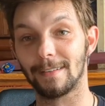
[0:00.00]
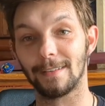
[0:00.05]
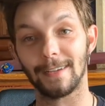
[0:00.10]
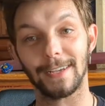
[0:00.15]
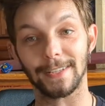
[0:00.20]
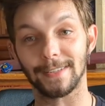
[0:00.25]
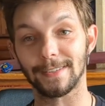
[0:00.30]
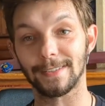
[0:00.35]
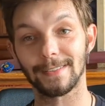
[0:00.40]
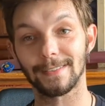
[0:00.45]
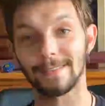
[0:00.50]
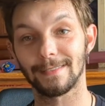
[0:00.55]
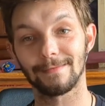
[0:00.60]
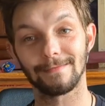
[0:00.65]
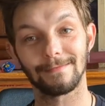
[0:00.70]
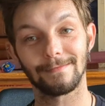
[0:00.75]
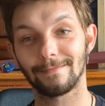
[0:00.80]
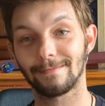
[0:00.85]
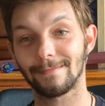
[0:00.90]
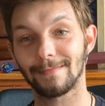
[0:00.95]
It's
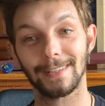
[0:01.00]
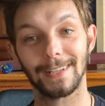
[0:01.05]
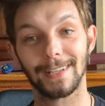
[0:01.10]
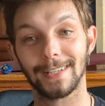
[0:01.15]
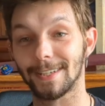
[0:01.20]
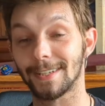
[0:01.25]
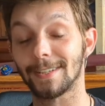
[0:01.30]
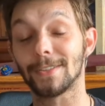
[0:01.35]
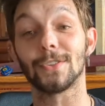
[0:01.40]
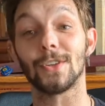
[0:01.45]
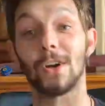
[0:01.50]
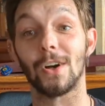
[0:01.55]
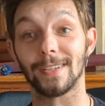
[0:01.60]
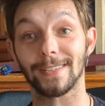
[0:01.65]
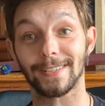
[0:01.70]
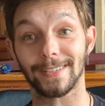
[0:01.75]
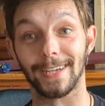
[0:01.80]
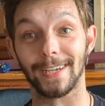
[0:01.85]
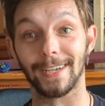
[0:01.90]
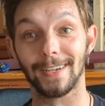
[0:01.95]
it's
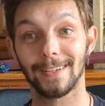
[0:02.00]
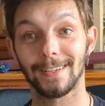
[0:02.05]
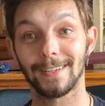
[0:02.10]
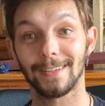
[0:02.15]
exhausting.